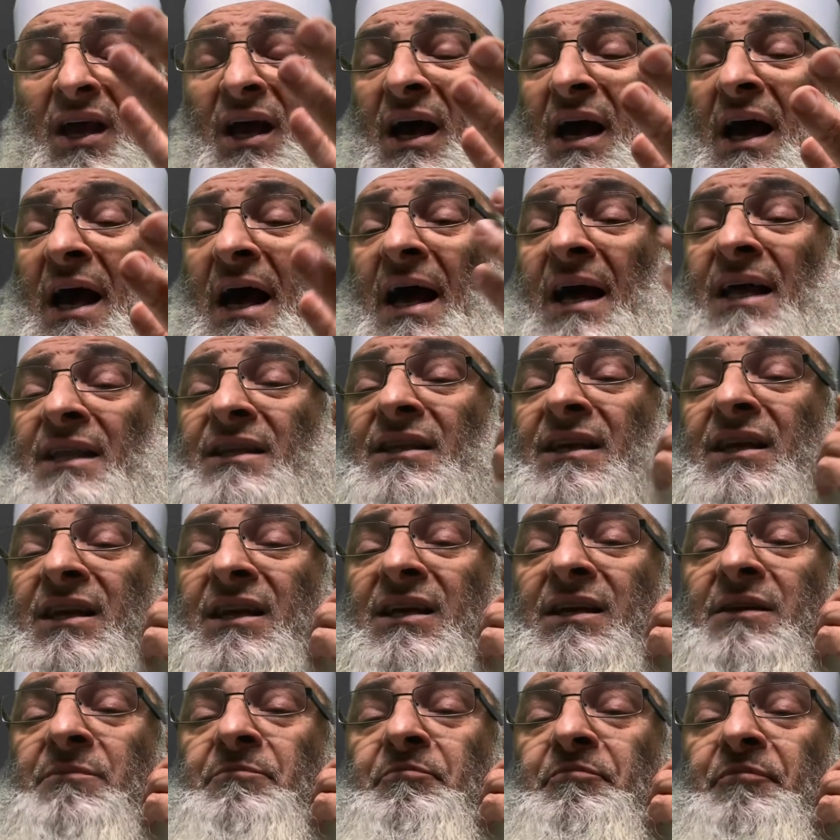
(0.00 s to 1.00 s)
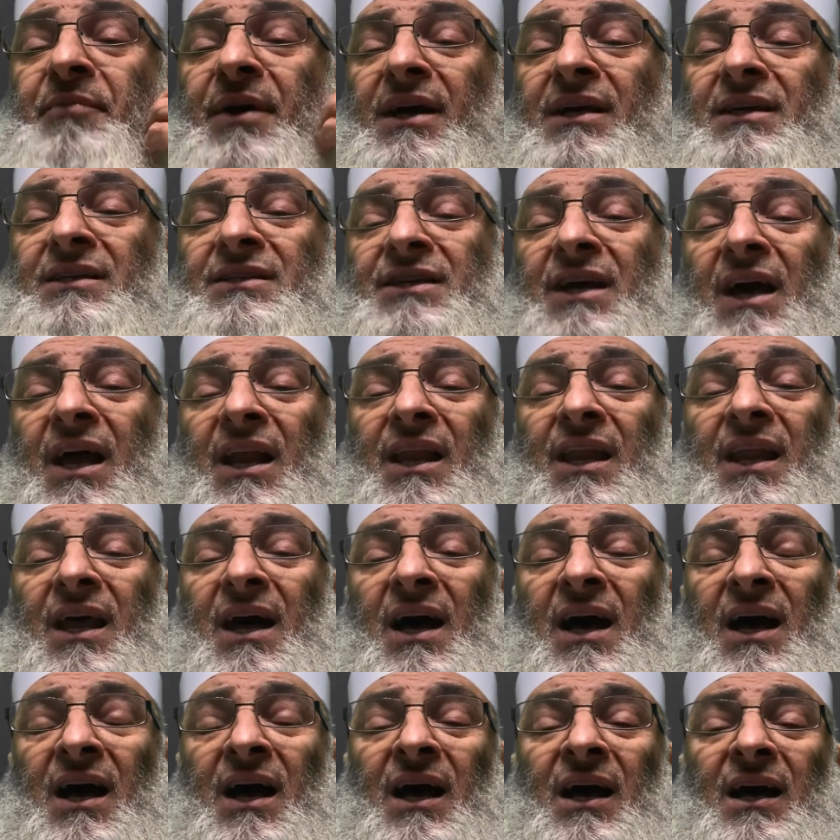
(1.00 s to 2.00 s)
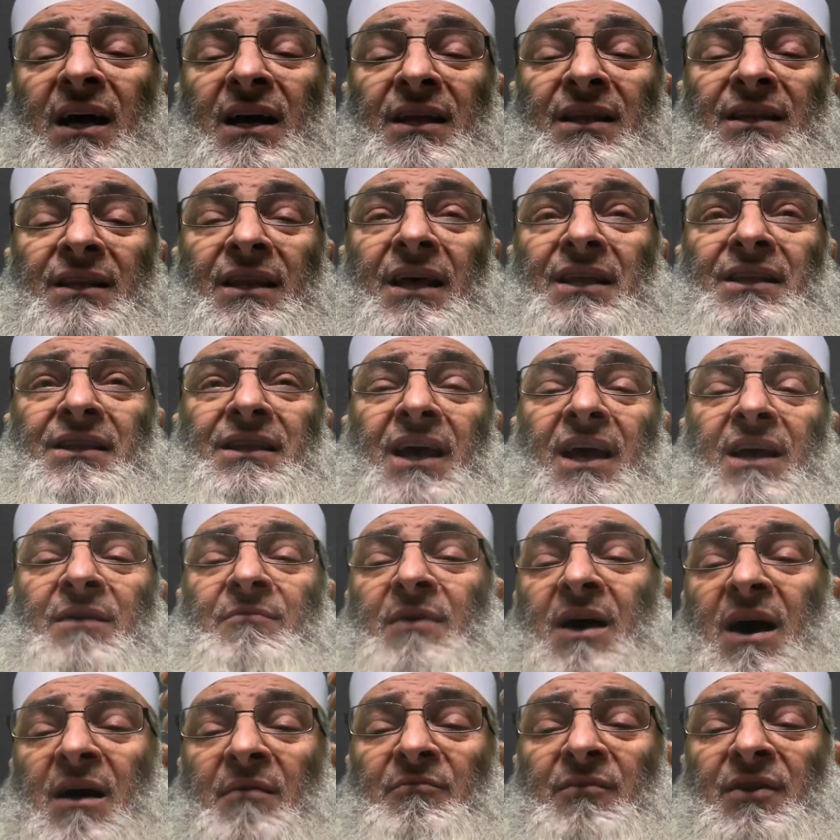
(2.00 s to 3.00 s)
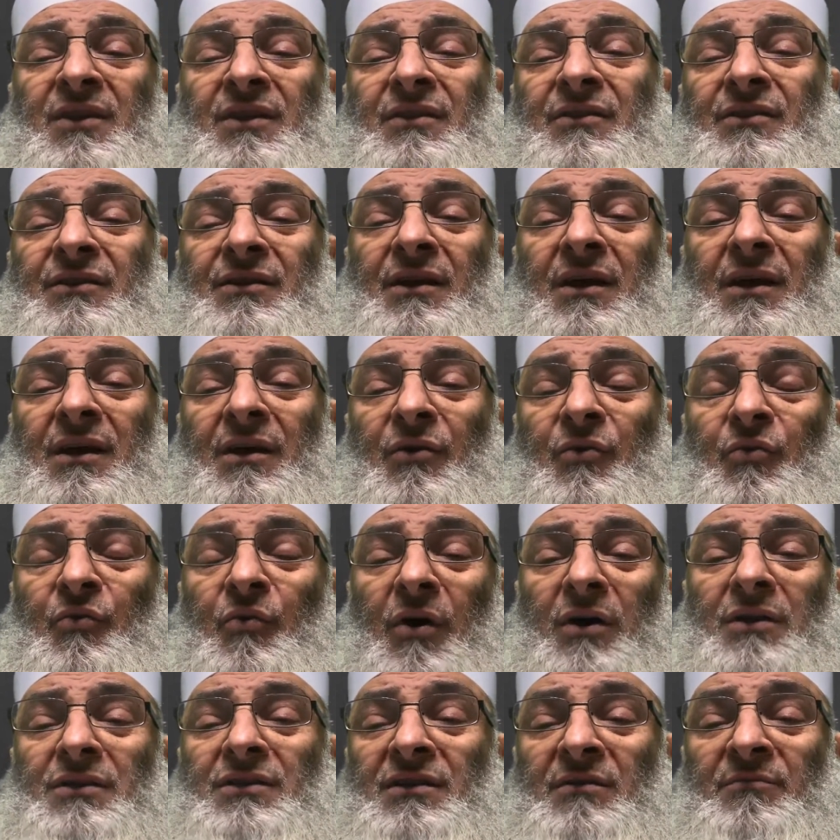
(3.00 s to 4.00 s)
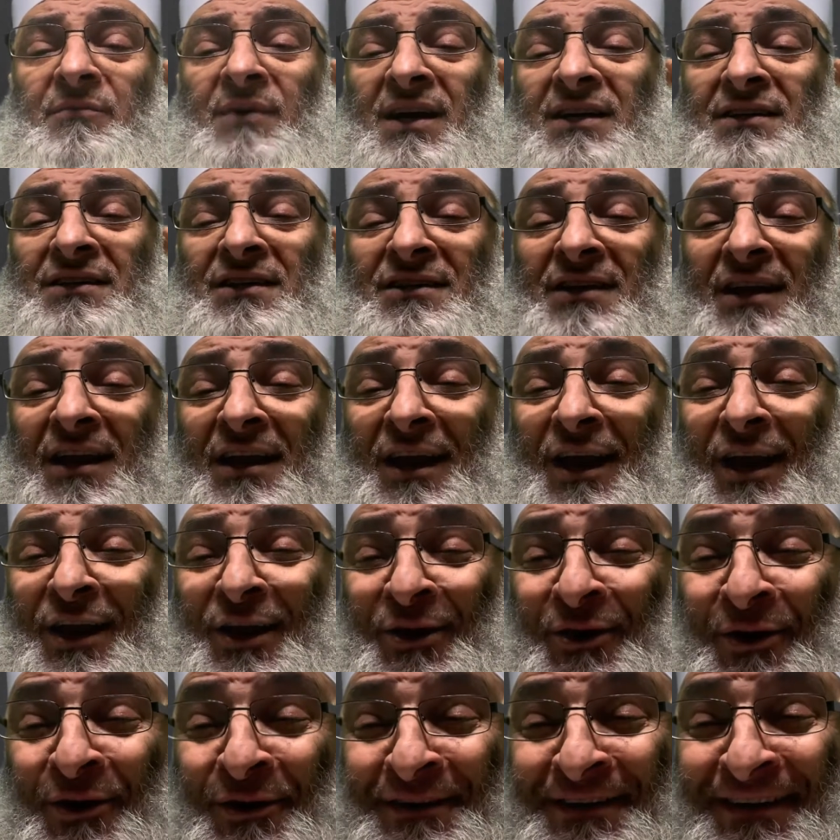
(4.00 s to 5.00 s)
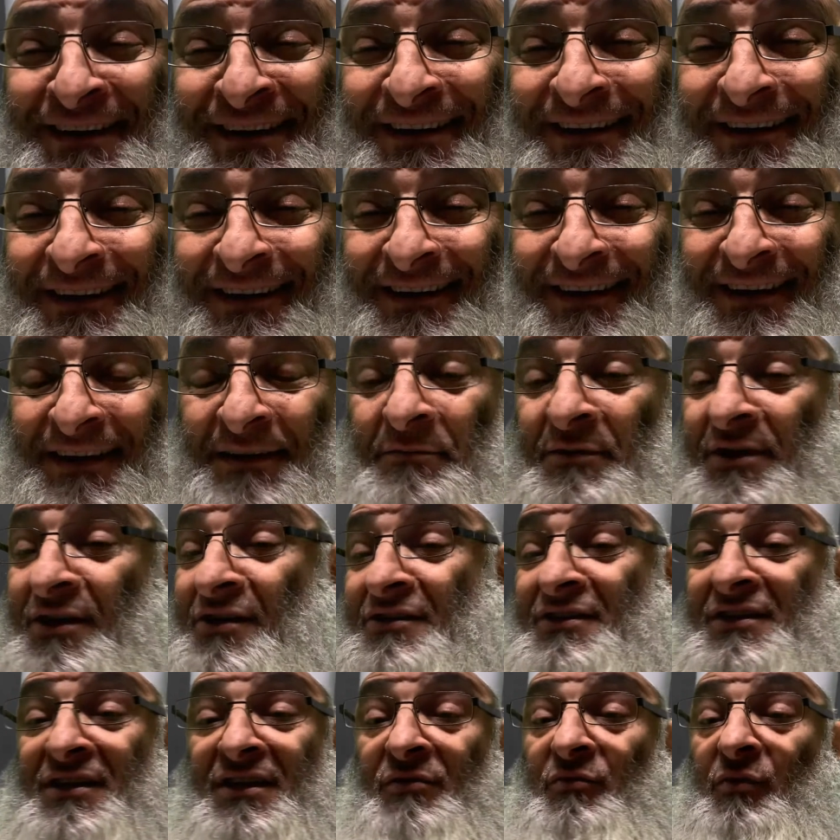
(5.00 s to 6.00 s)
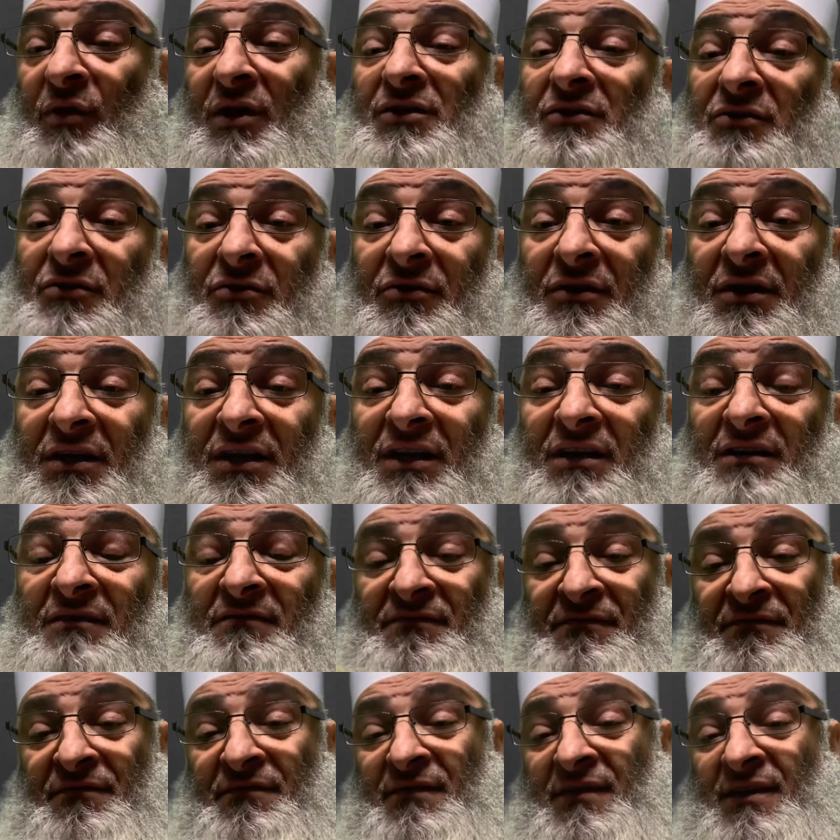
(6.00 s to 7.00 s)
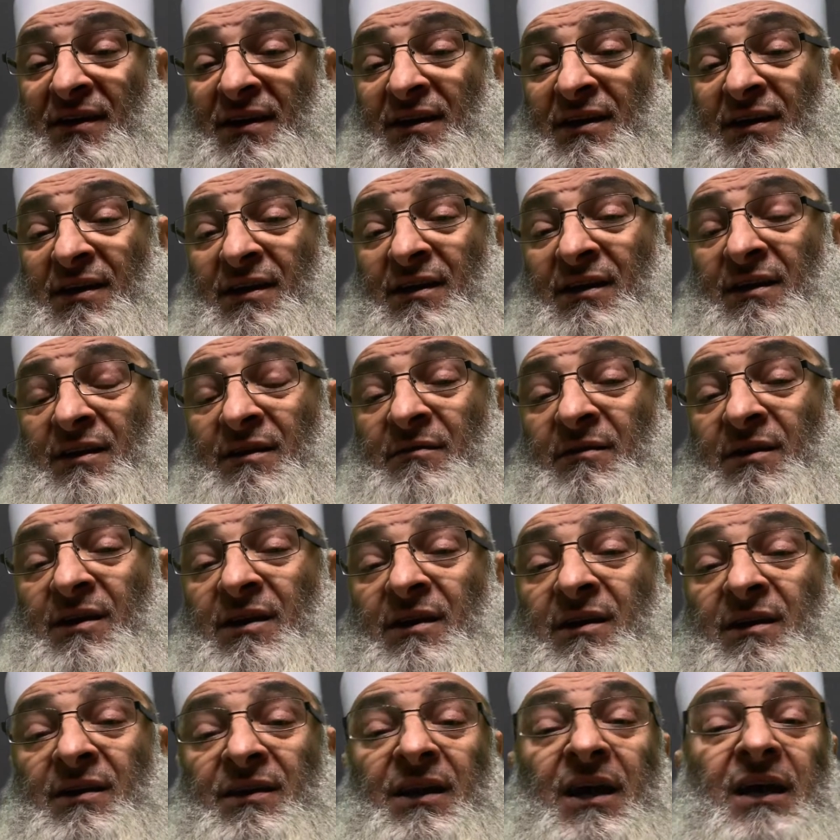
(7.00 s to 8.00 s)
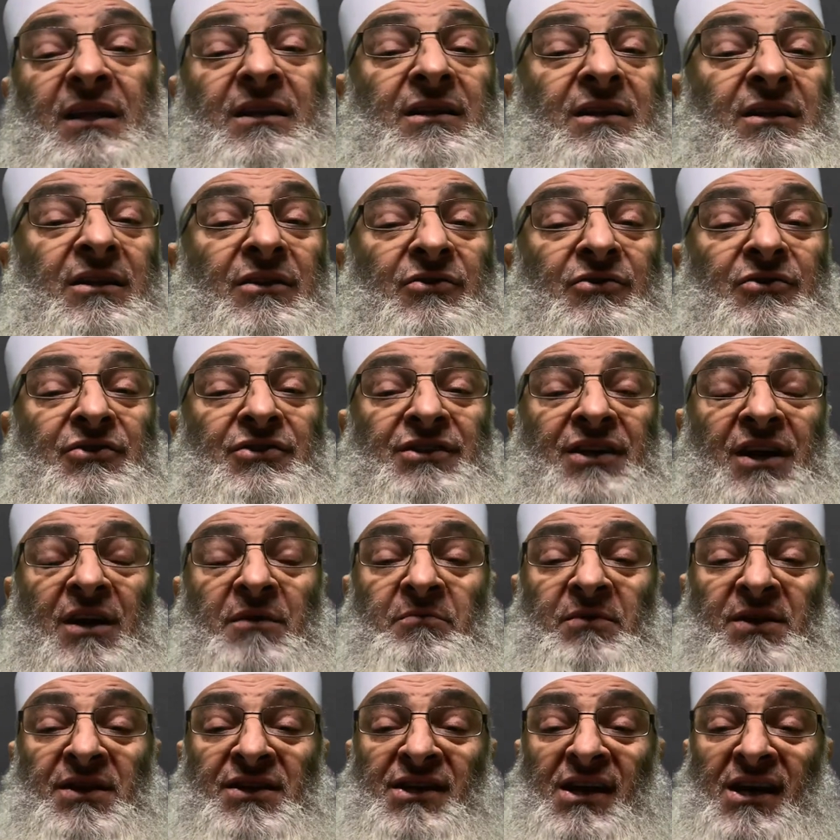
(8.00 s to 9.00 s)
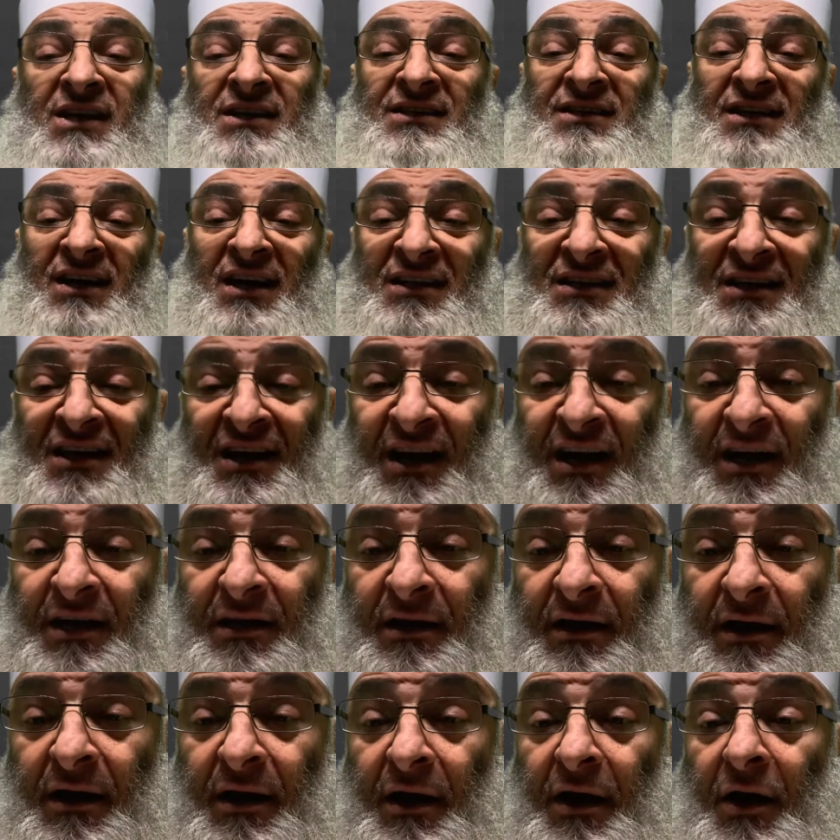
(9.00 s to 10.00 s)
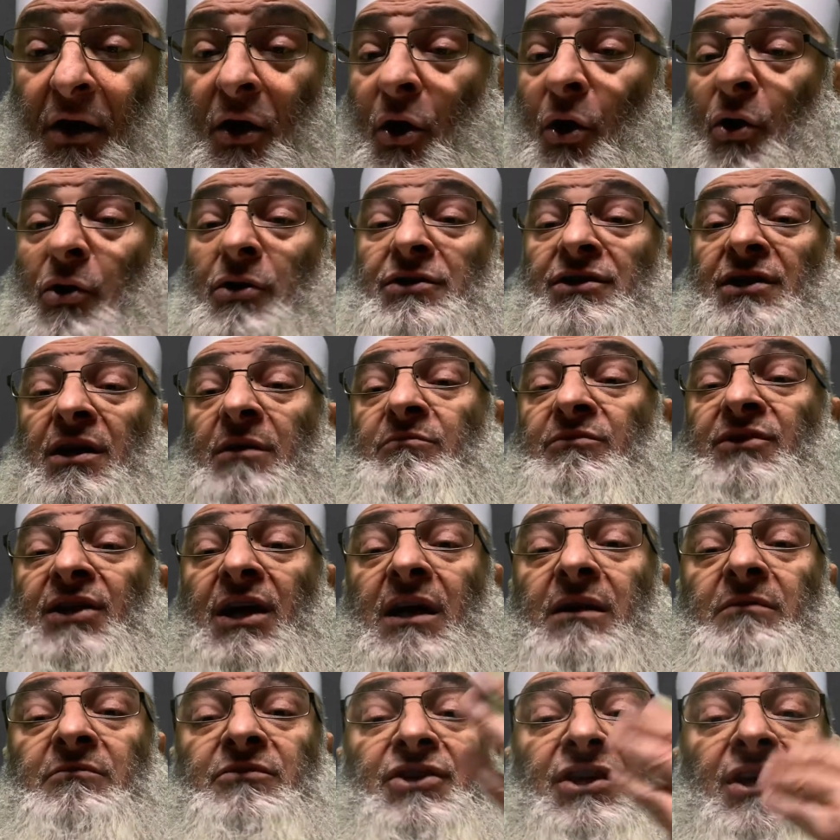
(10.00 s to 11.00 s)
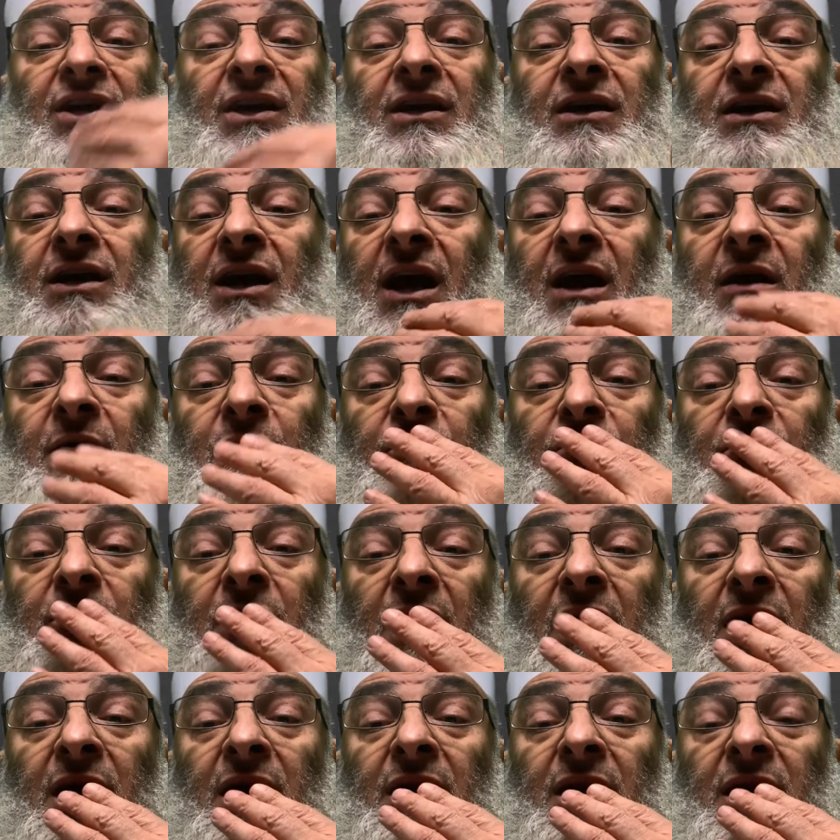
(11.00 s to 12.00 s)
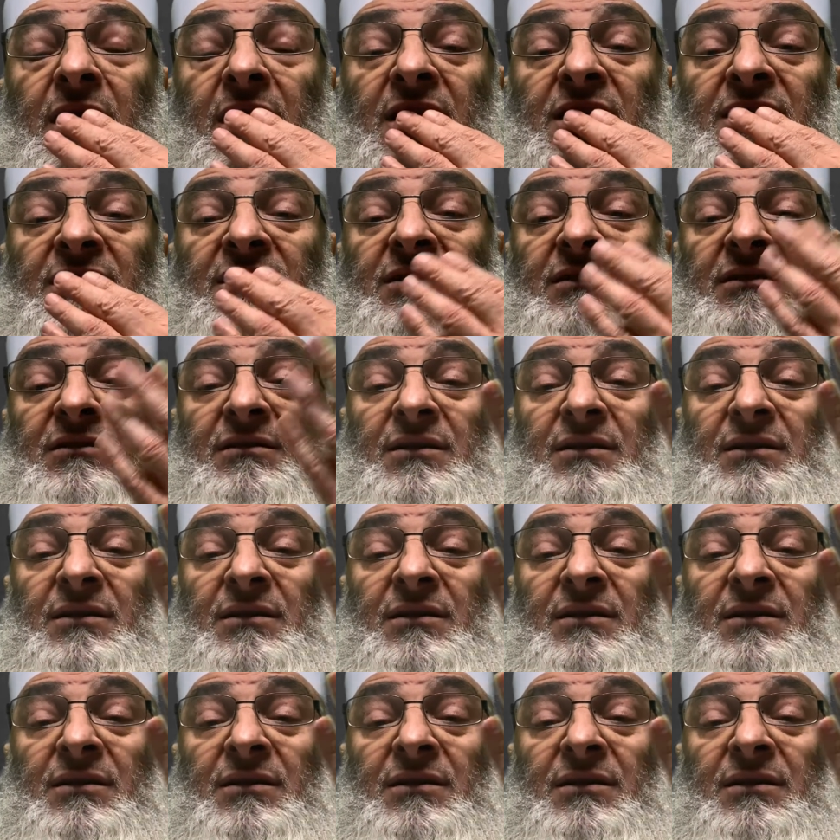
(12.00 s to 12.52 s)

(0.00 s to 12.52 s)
and he begs Allah that the Imam won't make the salah long because he wants to leave, not to stay beside that guy. Or sometimes he came while his